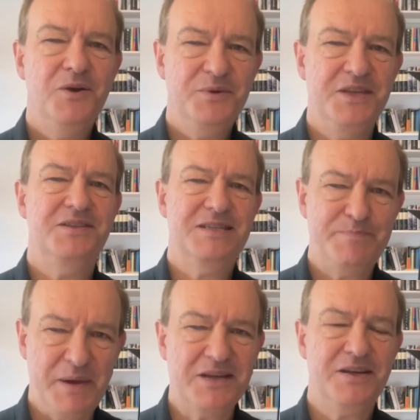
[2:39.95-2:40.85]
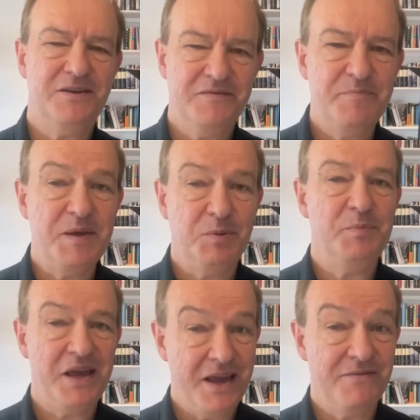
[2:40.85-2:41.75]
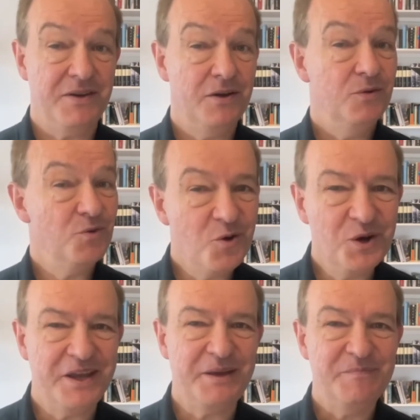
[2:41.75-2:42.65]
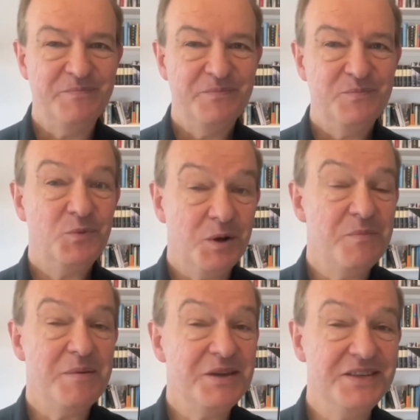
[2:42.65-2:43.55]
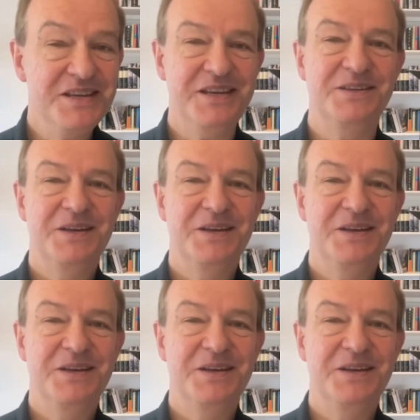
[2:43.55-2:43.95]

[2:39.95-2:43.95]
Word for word: with its spectacle of people behaving wrongly? Well, maybe he did.